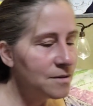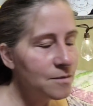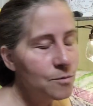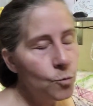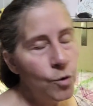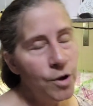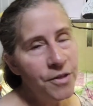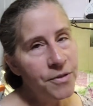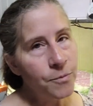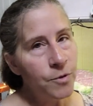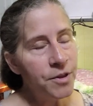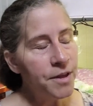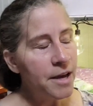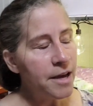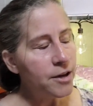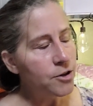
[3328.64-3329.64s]
With
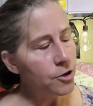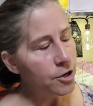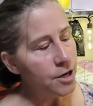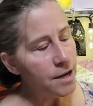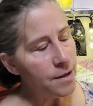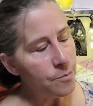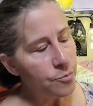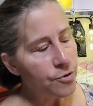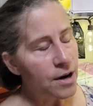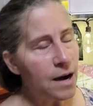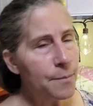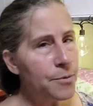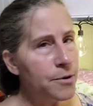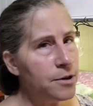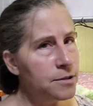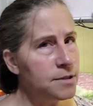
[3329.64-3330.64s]
a good and
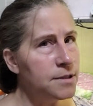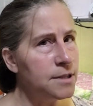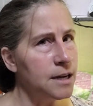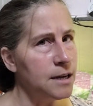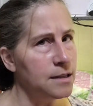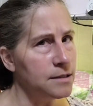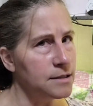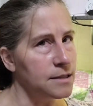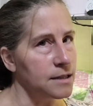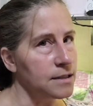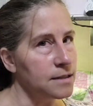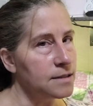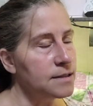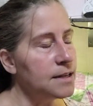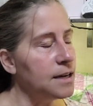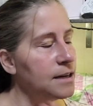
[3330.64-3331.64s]
proper dun dun
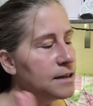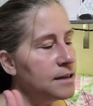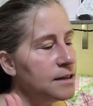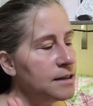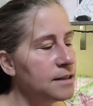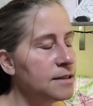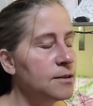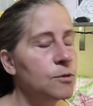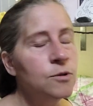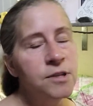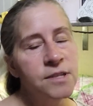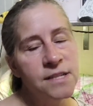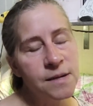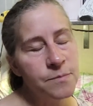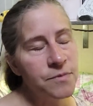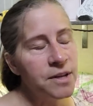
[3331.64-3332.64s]
dun or
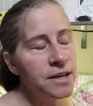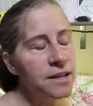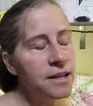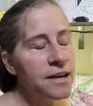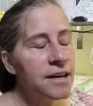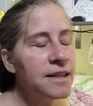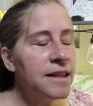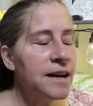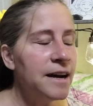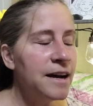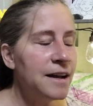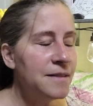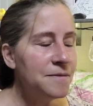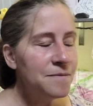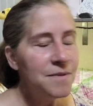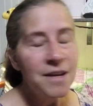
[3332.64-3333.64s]
something like
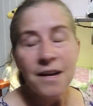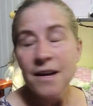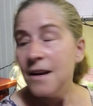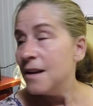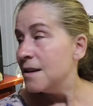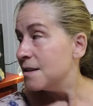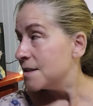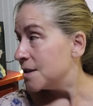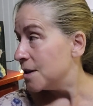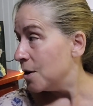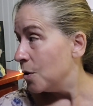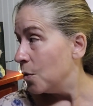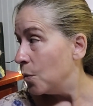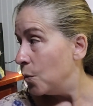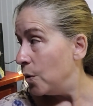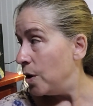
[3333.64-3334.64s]
that.
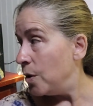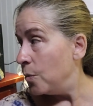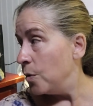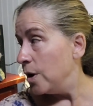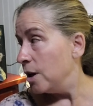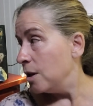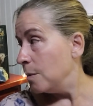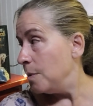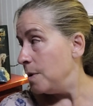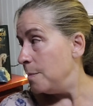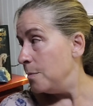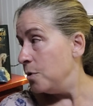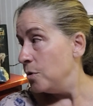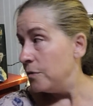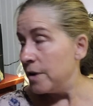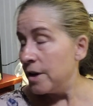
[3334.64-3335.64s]
So we will be
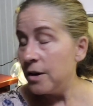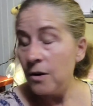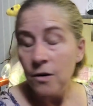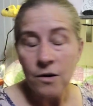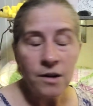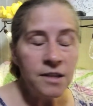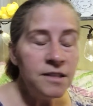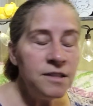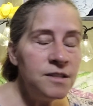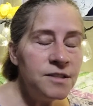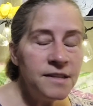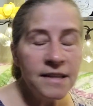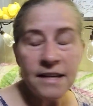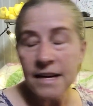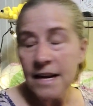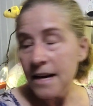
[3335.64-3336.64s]
moving on to
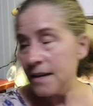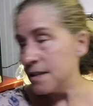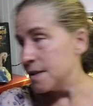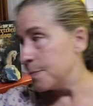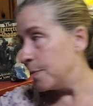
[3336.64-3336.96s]
the next